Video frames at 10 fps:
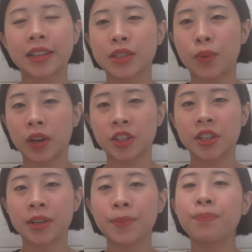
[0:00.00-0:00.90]

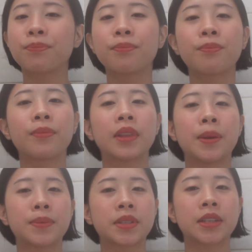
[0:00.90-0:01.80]
swatching
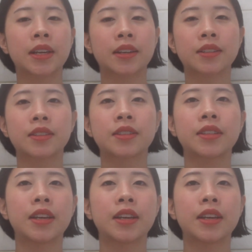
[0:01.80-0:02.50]
lipsticks